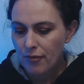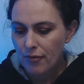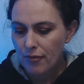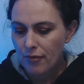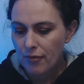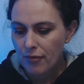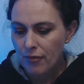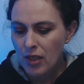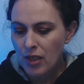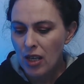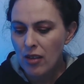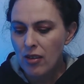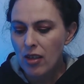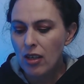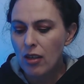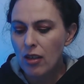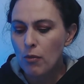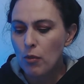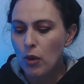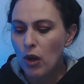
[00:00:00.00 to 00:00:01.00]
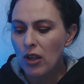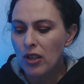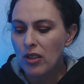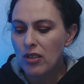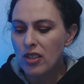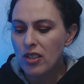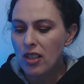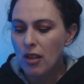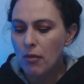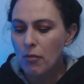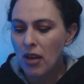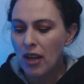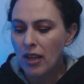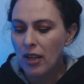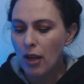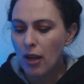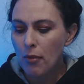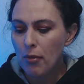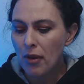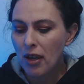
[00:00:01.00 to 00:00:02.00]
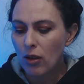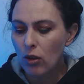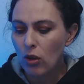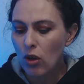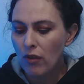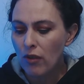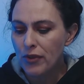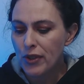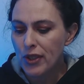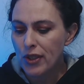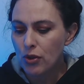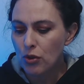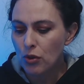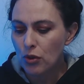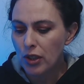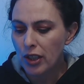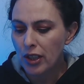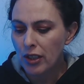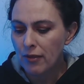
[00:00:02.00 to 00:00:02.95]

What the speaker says: Yeah, they're components that make up our life story.